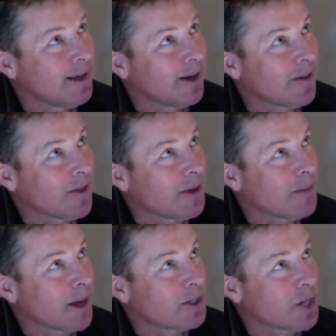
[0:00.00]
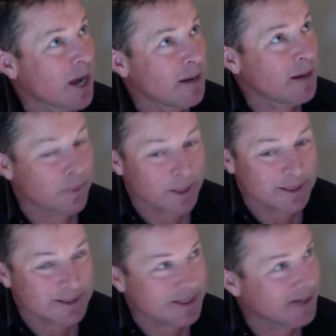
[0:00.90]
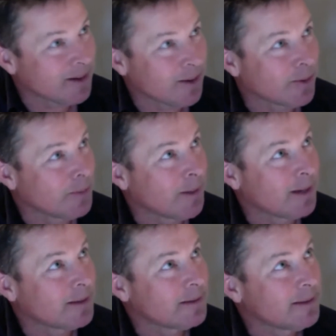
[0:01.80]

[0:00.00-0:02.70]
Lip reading: and I think about Jane Boyce in Cooma